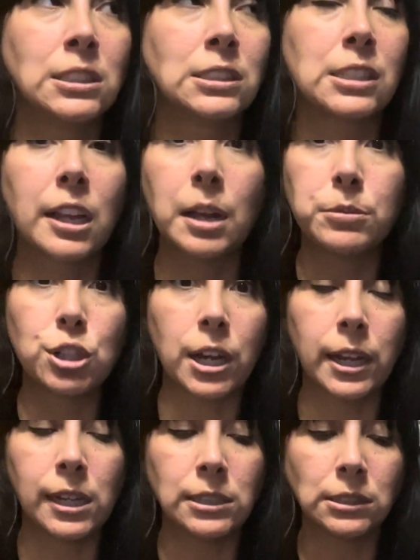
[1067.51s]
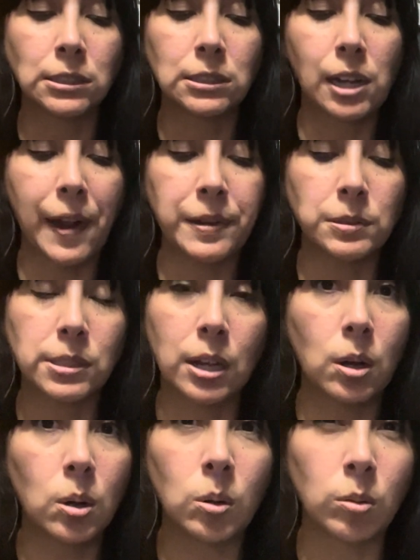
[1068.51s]
I kept checking, and it was like,
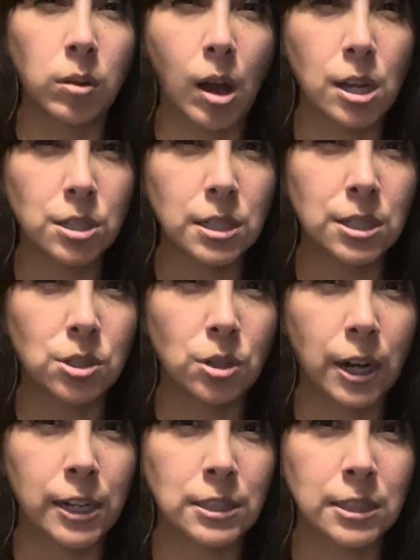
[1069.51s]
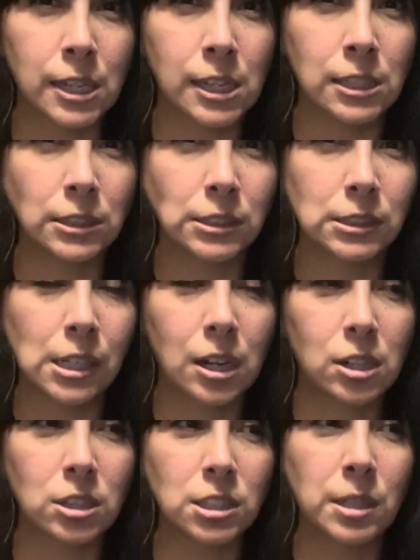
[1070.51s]
oh, lost in transit
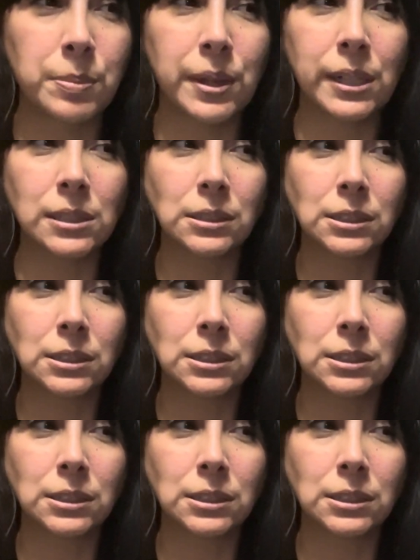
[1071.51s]
or something.